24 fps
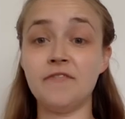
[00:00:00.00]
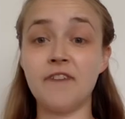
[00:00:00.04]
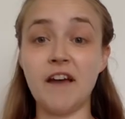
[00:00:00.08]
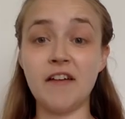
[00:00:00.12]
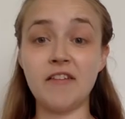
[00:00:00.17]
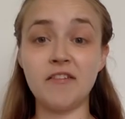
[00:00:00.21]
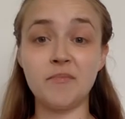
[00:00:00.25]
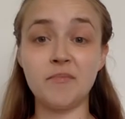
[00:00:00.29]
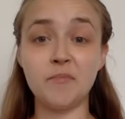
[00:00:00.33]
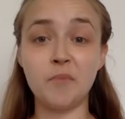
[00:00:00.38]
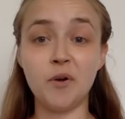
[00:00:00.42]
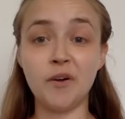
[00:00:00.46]

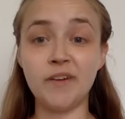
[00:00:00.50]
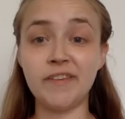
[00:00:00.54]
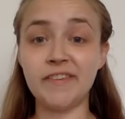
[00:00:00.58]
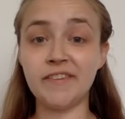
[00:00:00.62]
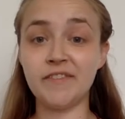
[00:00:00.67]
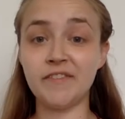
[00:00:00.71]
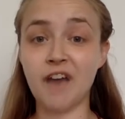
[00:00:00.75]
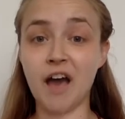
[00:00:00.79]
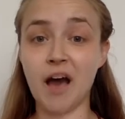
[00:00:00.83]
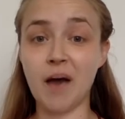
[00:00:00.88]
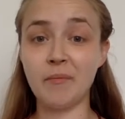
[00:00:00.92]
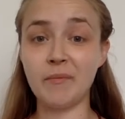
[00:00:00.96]
found points
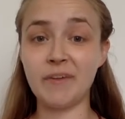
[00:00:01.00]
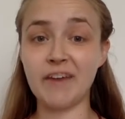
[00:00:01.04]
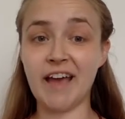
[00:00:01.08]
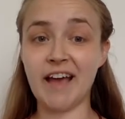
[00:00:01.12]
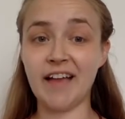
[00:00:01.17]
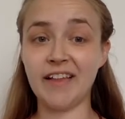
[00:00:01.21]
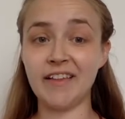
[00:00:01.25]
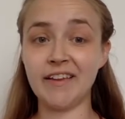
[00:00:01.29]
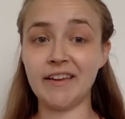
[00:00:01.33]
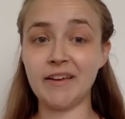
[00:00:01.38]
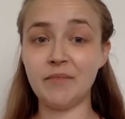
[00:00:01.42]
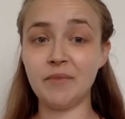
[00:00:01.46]
of
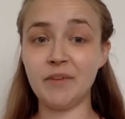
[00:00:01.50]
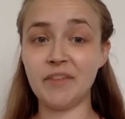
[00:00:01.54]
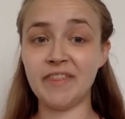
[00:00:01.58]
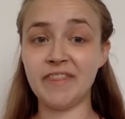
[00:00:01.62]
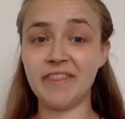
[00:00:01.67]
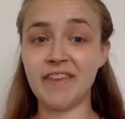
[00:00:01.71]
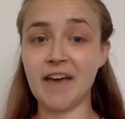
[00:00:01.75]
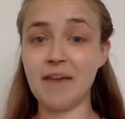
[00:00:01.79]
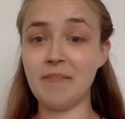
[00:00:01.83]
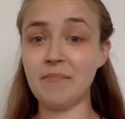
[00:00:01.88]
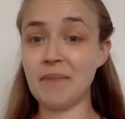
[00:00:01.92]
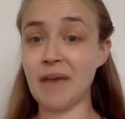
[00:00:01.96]
commonality with
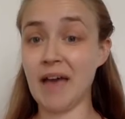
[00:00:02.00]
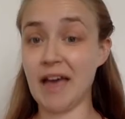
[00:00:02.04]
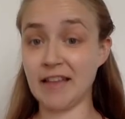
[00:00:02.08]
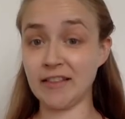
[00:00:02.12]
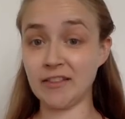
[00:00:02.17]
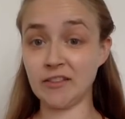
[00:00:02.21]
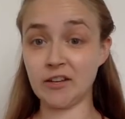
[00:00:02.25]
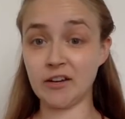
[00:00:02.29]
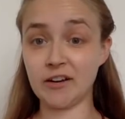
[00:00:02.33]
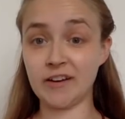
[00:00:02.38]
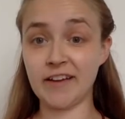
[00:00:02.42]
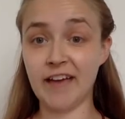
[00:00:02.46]
them
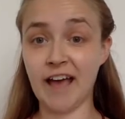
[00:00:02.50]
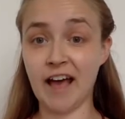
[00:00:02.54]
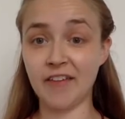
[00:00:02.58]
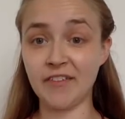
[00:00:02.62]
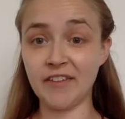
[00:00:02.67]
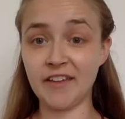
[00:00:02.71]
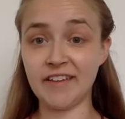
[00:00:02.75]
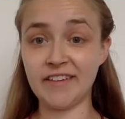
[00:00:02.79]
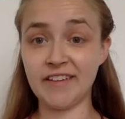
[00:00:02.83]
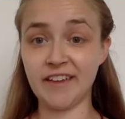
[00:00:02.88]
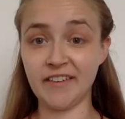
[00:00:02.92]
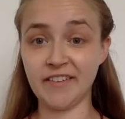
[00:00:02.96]
and learned how
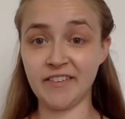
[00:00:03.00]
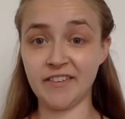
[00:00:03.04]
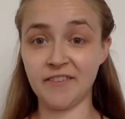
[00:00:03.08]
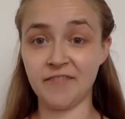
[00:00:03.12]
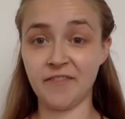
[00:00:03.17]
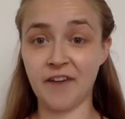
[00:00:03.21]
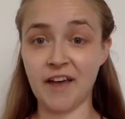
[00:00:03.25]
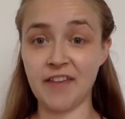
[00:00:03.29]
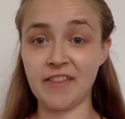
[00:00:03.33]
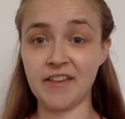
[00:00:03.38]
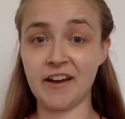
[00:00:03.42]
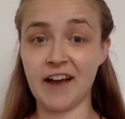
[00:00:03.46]
they
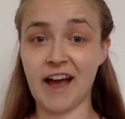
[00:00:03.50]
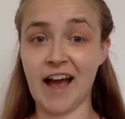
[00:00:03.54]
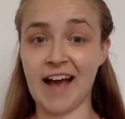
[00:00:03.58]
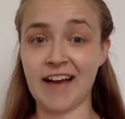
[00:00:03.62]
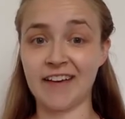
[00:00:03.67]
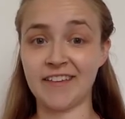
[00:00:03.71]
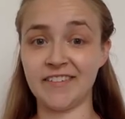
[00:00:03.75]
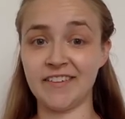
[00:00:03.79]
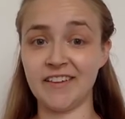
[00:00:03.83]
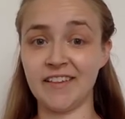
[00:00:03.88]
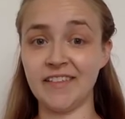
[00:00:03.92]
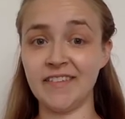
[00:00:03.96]
justify their
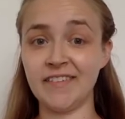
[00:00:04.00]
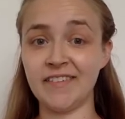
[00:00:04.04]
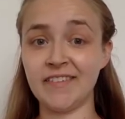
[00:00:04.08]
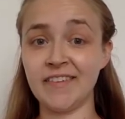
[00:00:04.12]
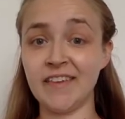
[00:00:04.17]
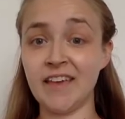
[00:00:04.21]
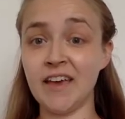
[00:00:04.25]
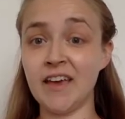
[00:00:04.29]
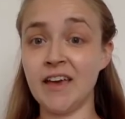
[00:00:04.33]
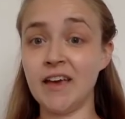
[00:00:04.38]
actions.